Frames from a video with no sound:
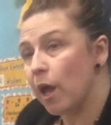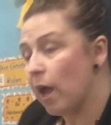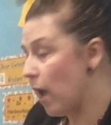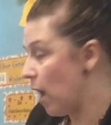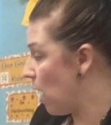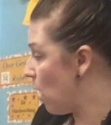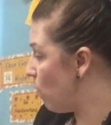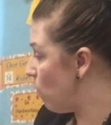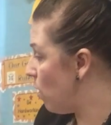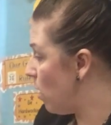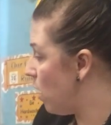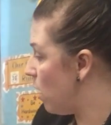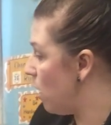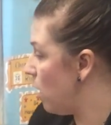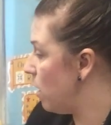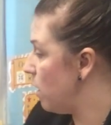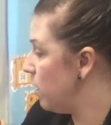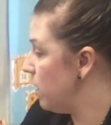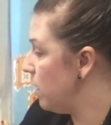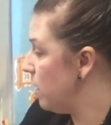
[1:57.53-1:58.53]
our
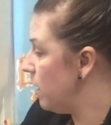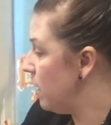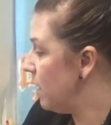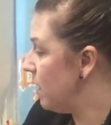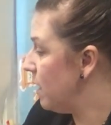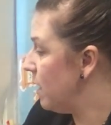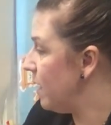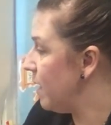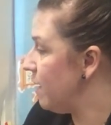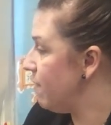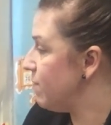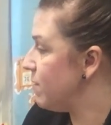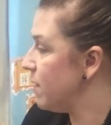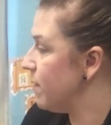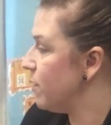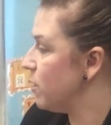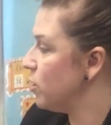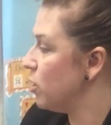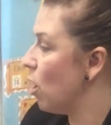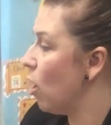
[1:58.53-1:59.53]
leaves
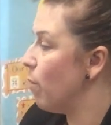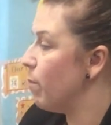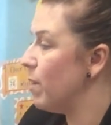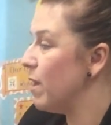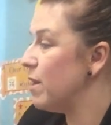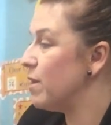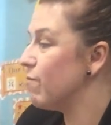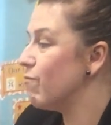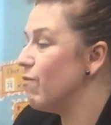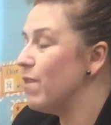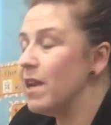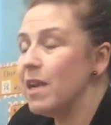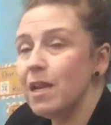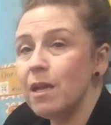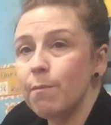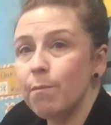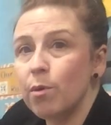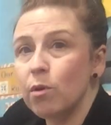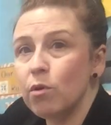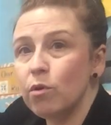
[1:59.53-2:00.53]
in the top. It's really
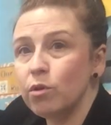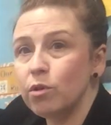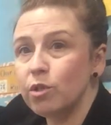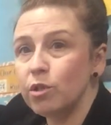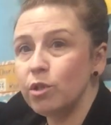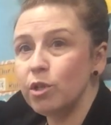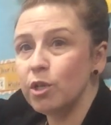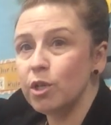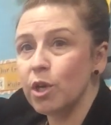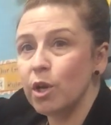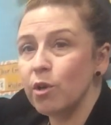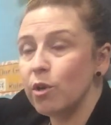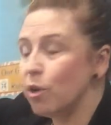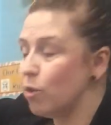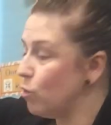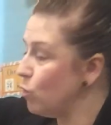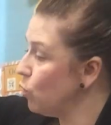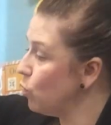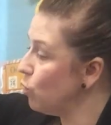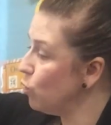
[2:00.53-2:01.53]
important you don't go
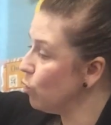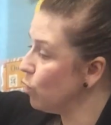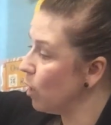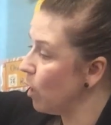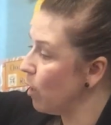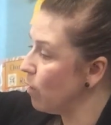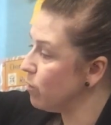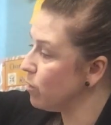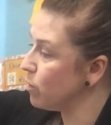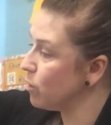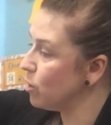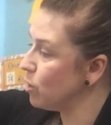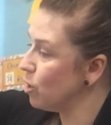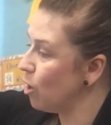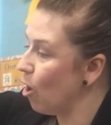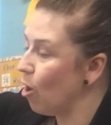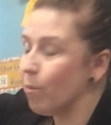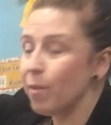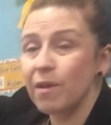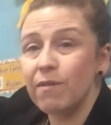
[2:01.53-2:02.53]
too close to the
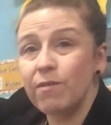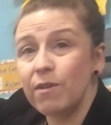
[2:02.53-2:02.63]
top. If